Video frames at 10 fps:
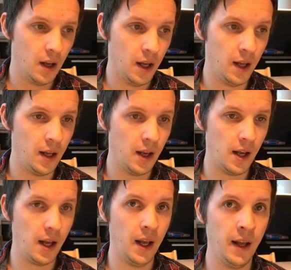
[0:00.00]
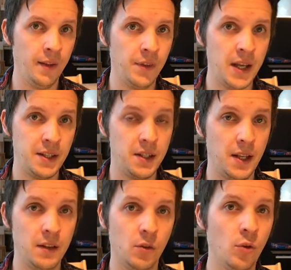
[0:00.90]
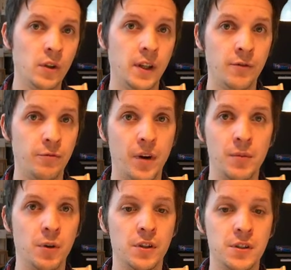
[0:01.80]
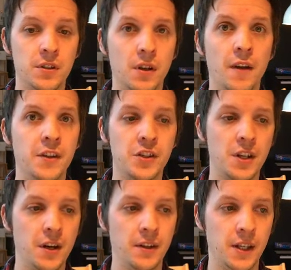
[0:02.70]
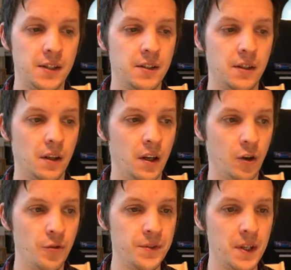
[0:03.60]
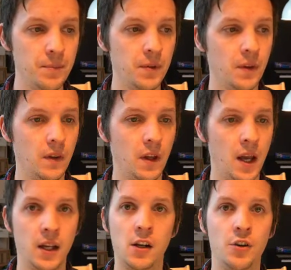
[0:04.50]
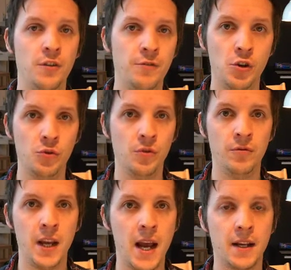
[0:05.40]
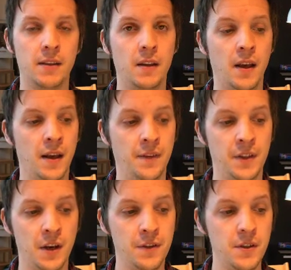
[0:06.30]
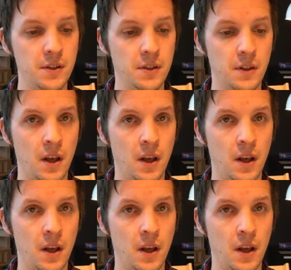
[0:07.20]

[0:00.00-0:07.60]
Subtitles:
And as I said, all the frameworks kind of share this concept, Angular, Vue, React, and the others.